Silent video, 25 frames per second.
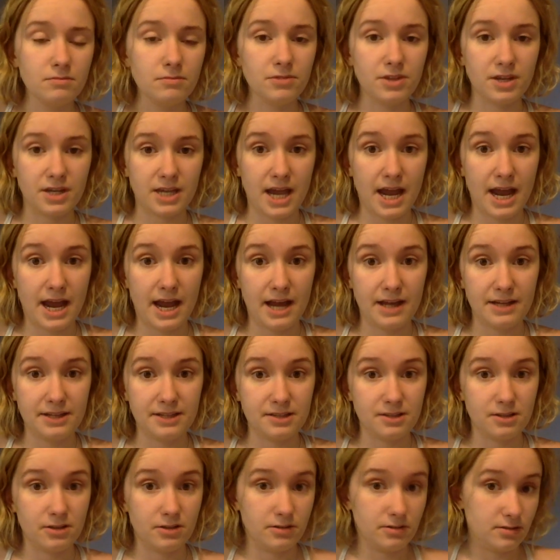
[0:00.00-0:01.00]
the cat
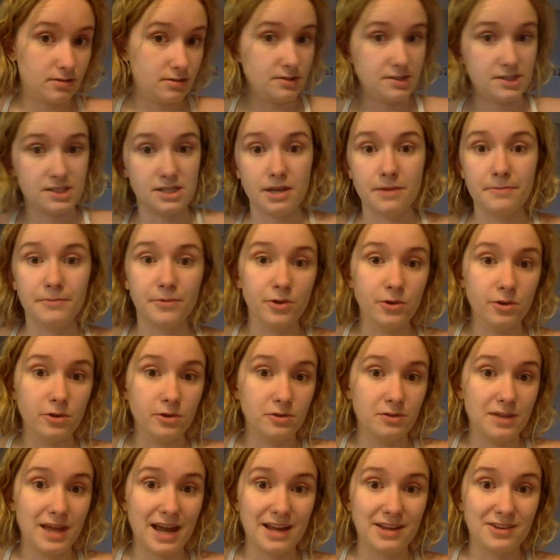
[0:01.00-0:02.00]

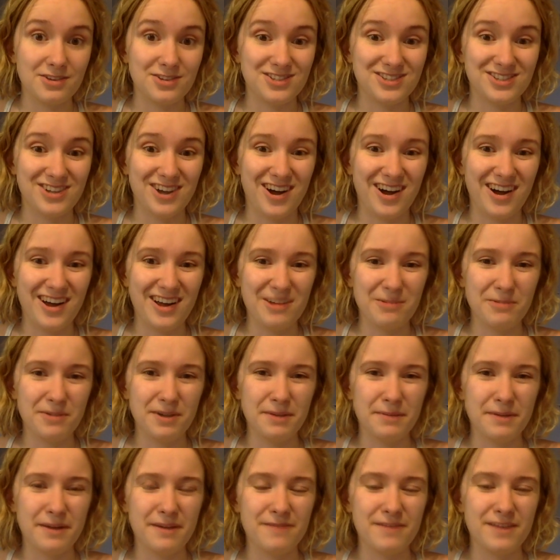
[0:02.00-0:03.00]
Sybil that you saw in one
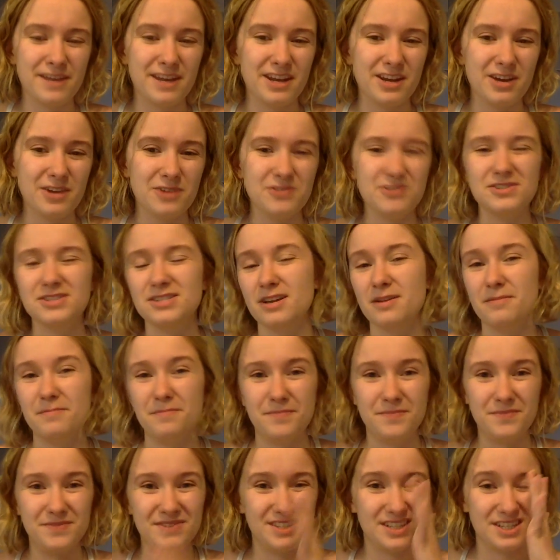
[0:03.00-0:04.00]
of my videos
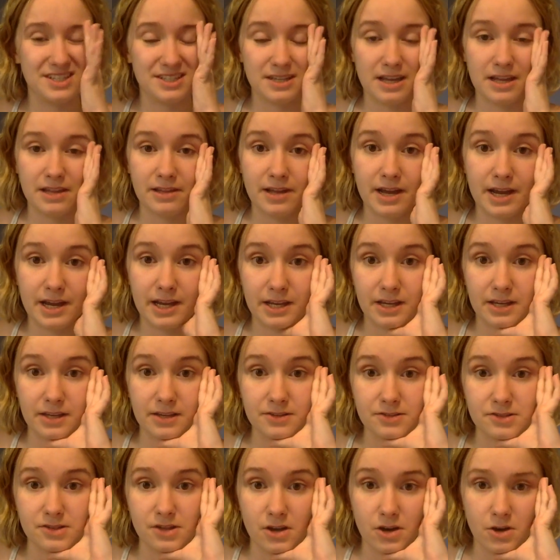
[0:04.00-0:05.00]
um, does not like.
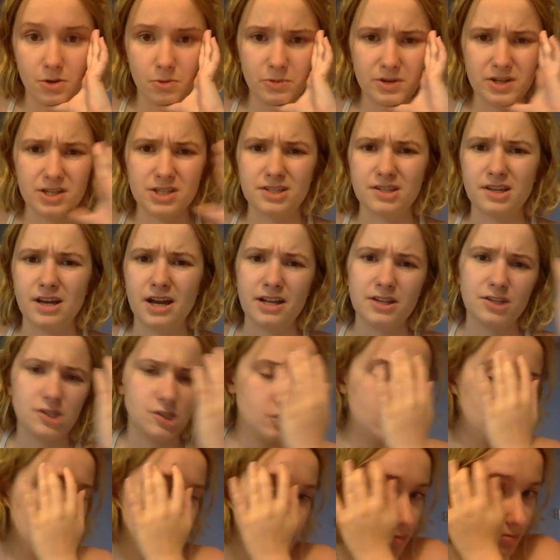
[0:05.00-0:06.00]
So we decide
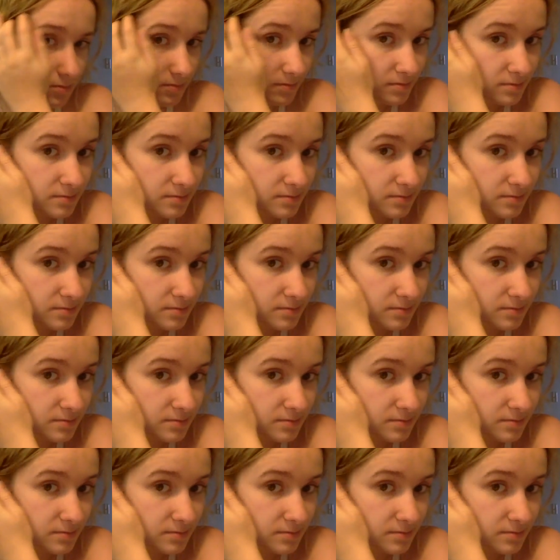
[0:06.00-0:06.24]
to